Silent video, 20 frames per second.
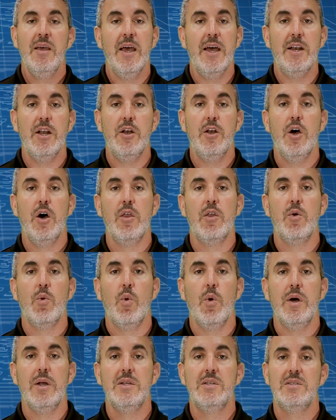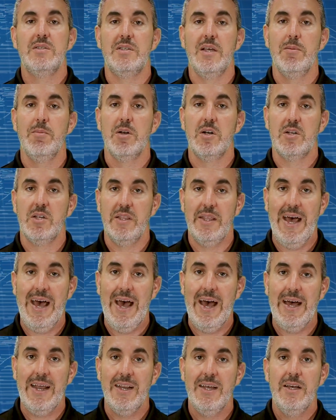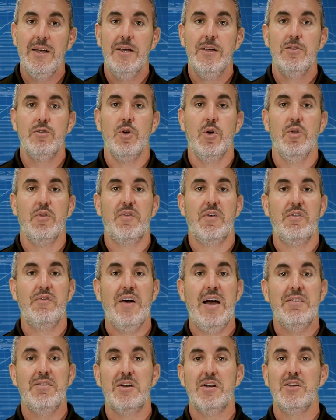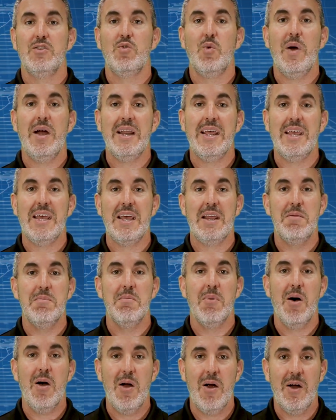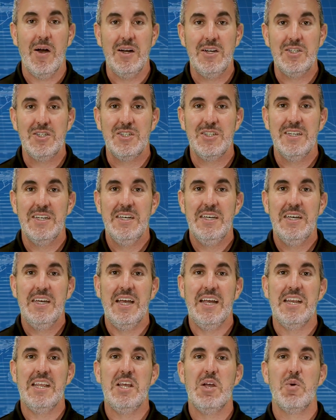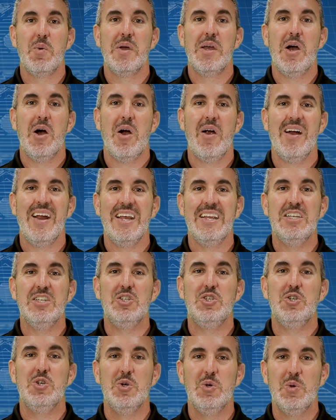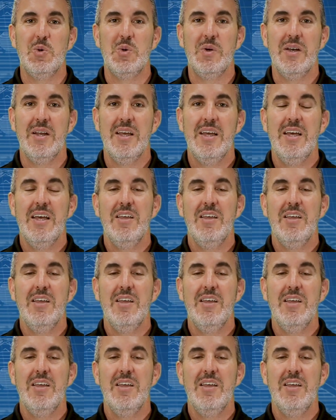and another one similar to that sold for $520,000 in March, and here we are in June,